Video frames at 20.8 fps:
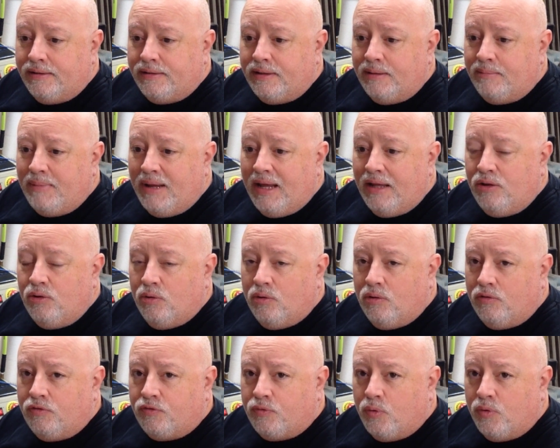the
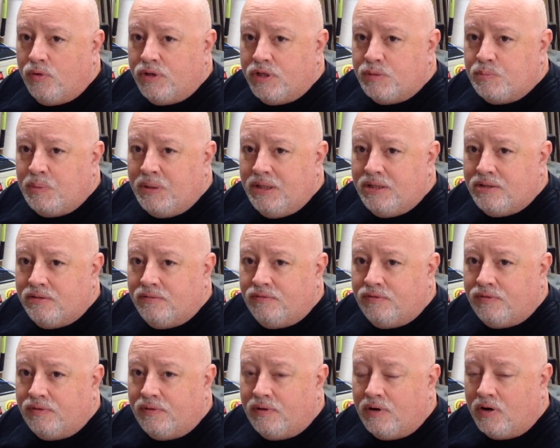manual for this piece of
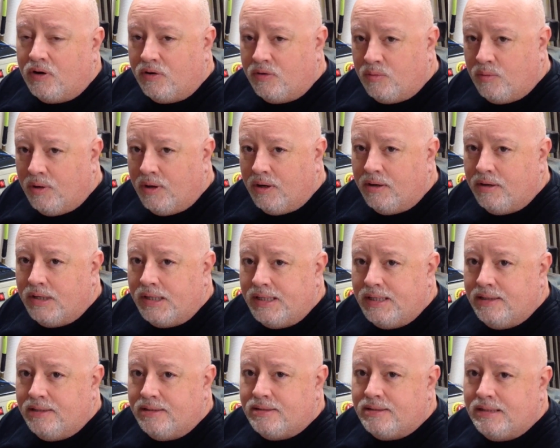hardware
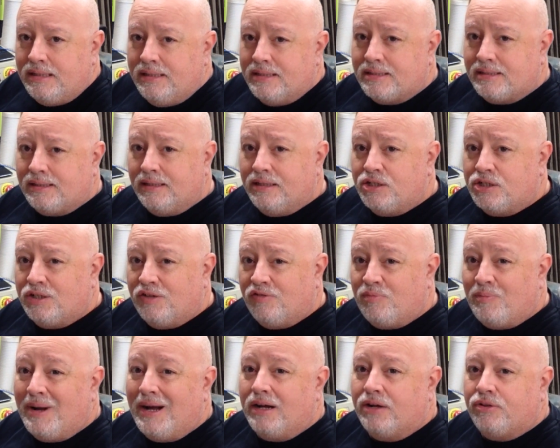is the installation of
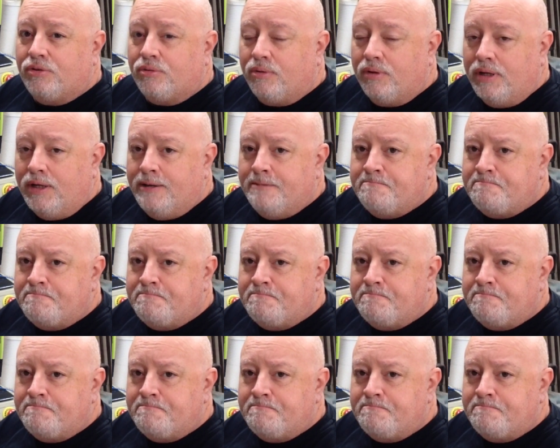Mach 3.